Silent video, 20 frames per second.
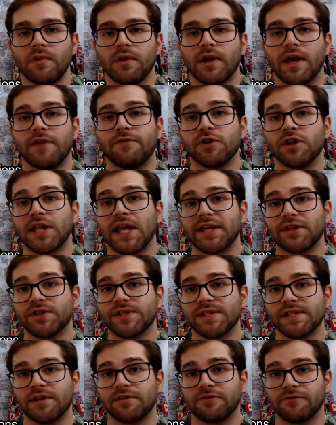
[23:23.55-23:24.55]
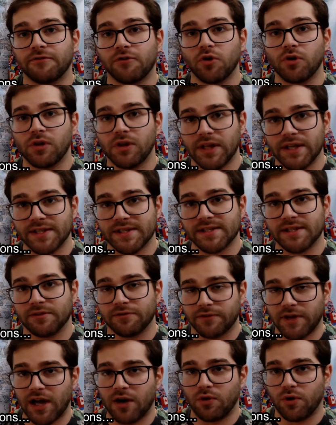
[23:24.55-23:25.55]
If you'd like to see a full list of
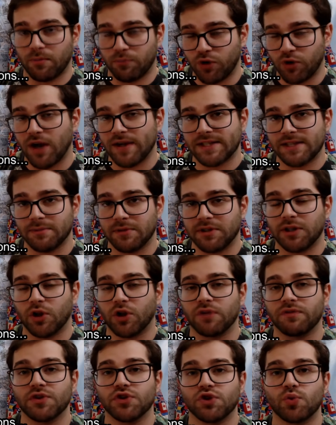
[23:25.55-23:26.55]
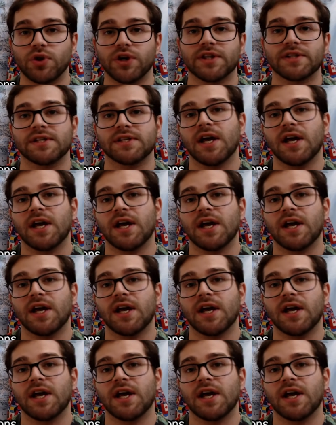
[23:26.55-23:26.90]
how approximately all of this works,